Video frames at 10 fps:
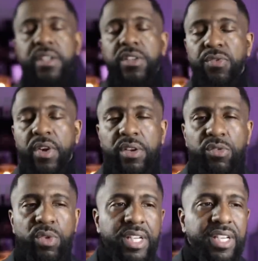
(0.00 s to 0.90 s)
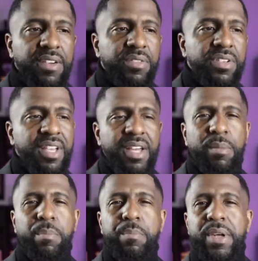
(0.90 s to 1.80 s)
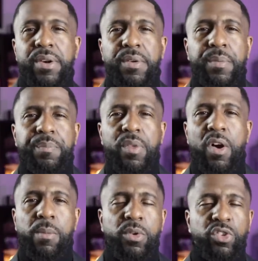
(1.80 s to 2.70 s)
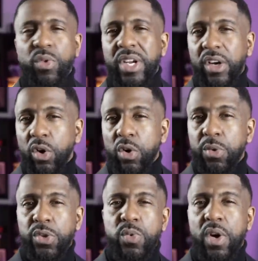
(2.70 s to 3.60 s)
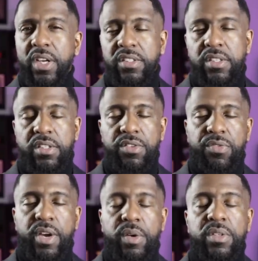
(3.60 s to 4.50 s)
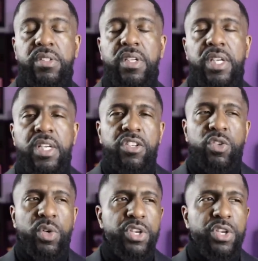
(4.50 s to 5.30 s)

in this fragrance really gives this kind of bitter, almost green herbal nuance to this fragrance. So it